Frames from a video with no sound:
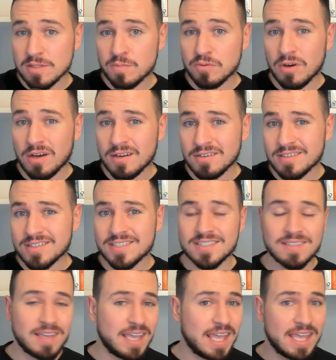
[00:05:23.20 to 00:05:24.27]
products,
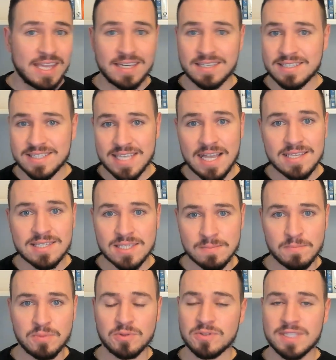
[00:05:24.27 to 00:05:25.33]
and it's as
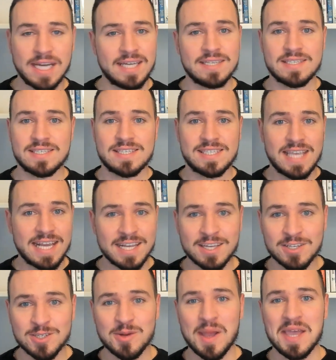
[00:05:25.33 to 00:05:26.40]
simple as setting
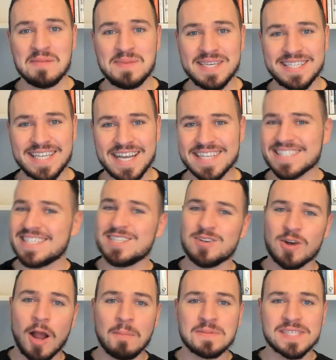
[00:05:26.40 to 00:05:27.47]
a new A/B test in
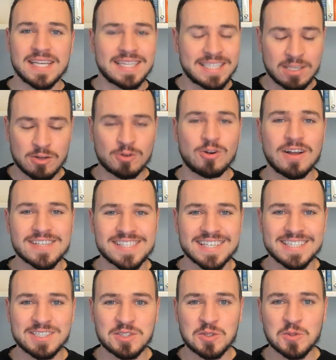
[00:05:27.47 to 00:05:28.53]
your upselling, your
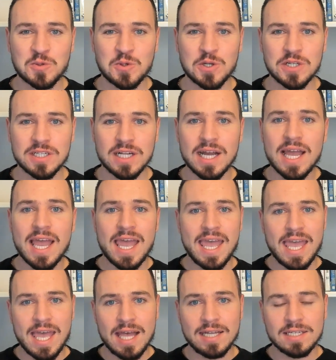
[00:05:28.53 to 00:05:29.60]
cross-selling tool,
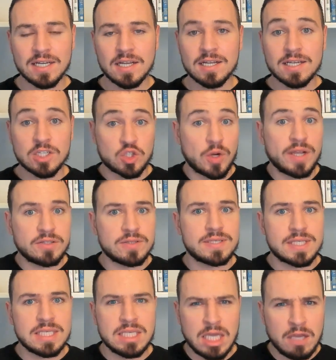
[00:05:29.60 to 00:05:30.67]
and trying to
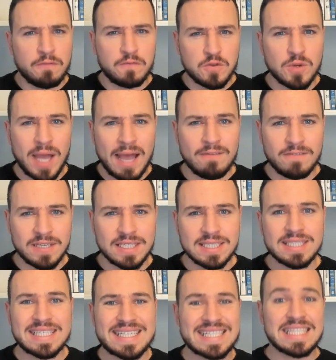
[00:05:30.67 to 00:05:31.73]
see if you have
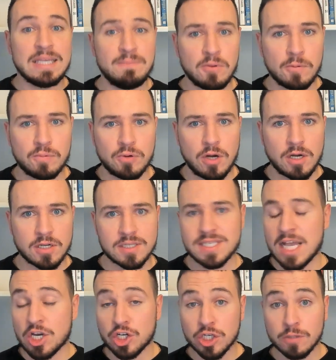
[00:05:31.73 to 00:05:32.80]
any sleeper products
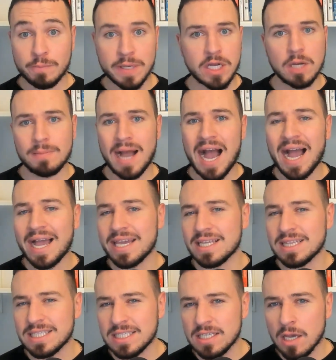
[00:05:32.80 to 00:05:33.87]
that could become
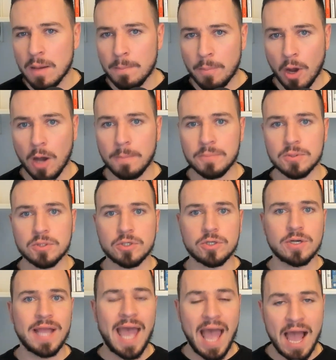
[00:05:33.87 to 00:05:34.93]
highly
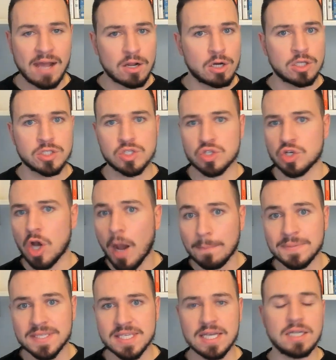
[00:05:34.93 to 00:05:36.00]
popular add-ons or
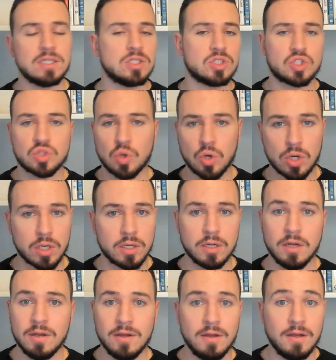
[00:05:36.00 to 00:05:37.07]
upsells or
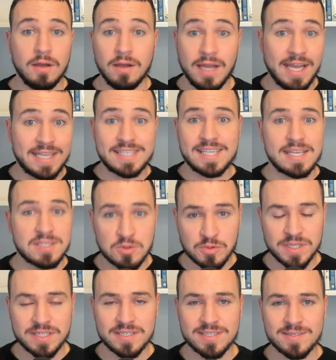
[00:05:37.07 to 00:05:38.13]

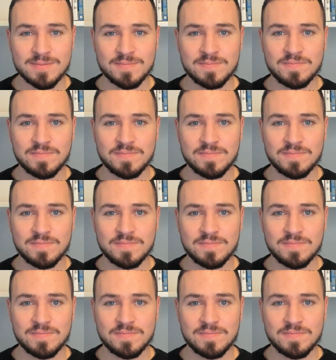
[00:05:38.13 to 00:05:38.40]
accessories.